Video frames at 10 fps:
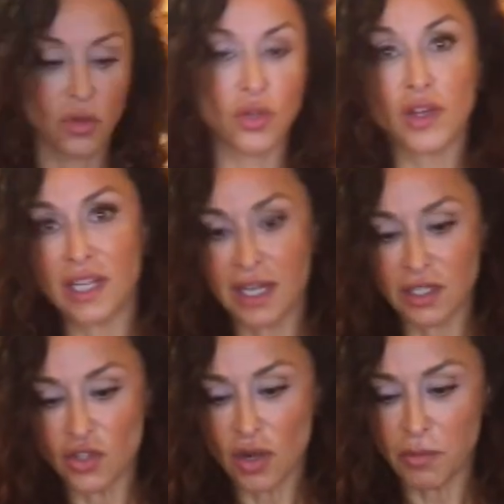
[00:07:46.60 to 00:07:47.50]
or you can add a
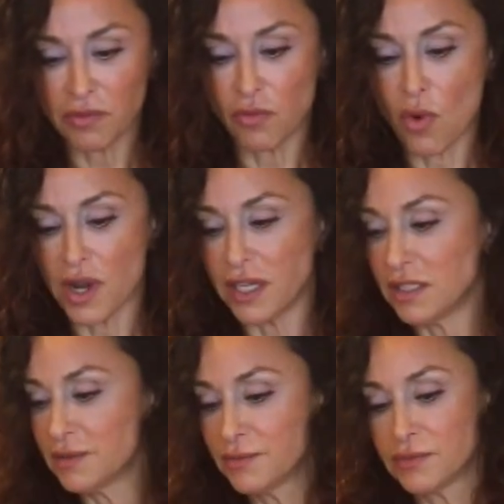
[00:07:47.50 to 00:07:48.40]
drop of
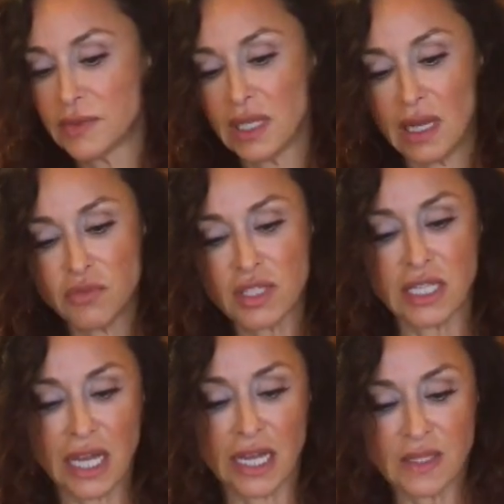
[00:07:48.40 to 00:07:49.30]
wine. I'm just
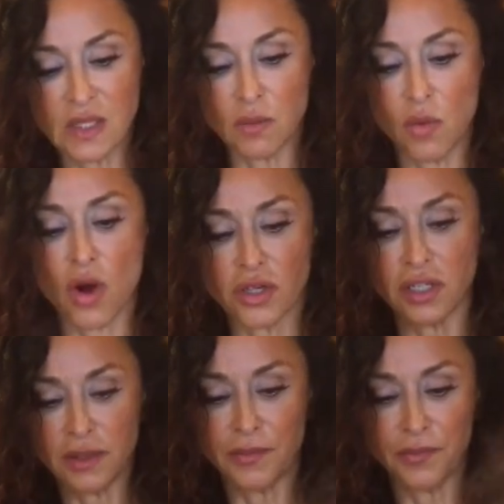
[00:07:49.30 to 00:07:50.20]
going to add some water.